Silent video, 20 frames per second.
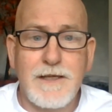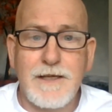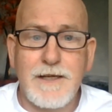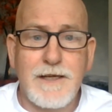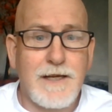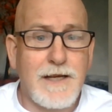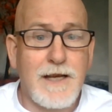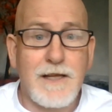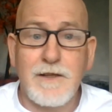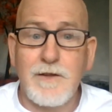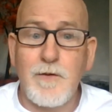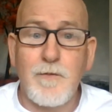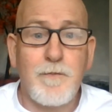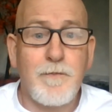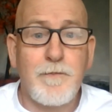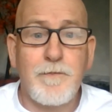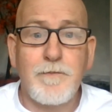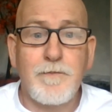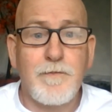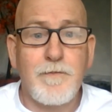get them.
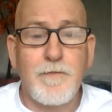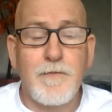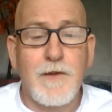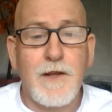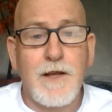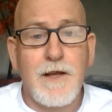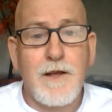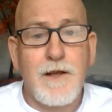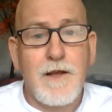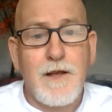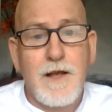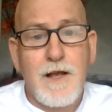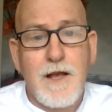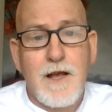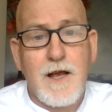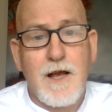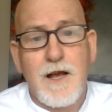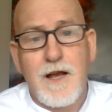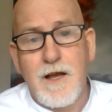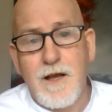
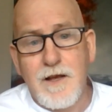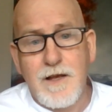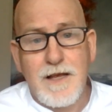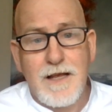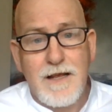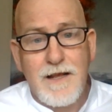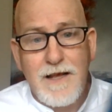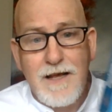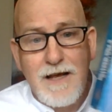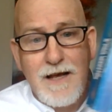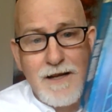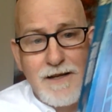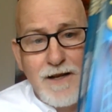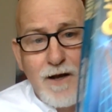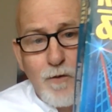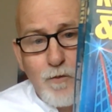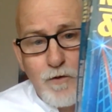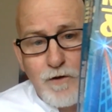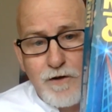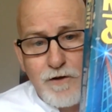And
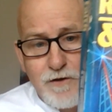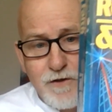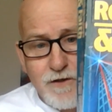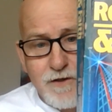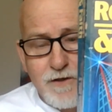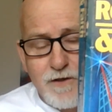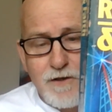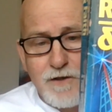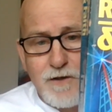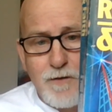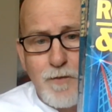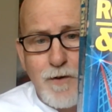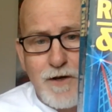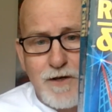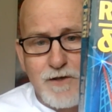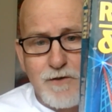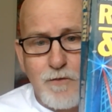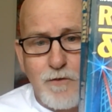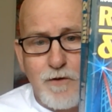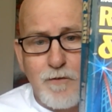that one is the
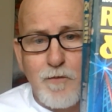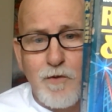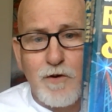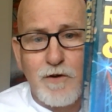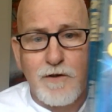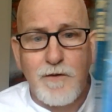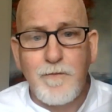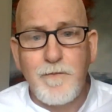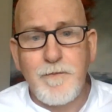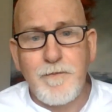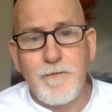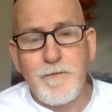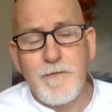best one among them.